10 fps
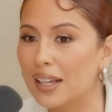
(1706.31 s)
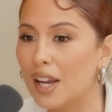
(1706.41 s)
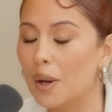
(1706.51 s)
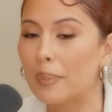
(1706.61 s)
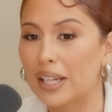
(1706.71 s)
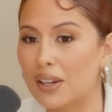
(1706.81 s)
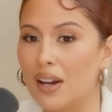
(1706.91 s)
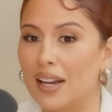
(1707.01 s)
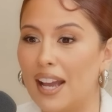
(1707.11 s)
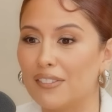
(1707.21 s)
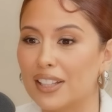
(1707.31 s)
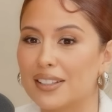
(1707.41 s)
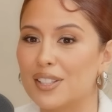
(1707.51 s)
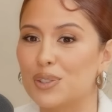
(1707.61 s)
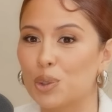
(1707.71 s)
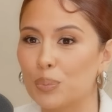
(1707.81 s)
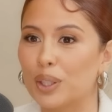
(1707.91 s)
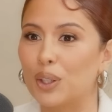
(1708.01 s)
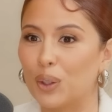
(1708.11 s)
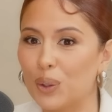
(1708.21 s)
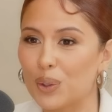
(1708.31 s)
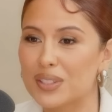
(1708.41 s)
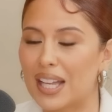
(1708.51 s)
oh my God, I have like these group of girls